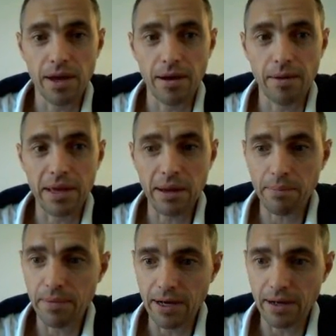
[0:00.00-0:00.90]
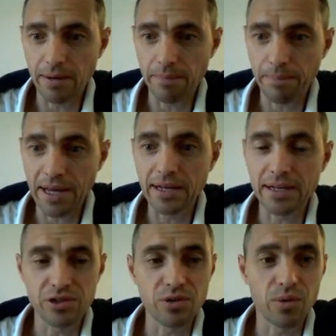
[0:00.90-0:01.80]
uh, being uh, paid
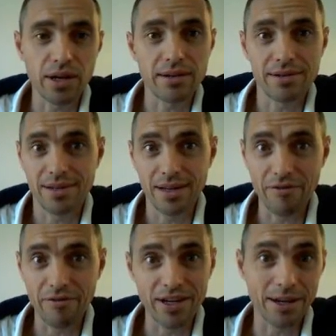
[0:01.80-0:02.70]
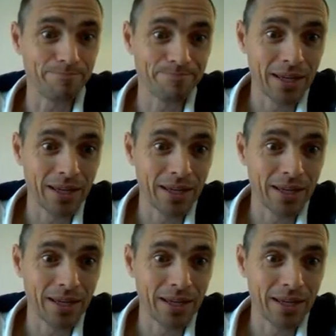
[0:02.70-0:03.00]
into your wallet every day.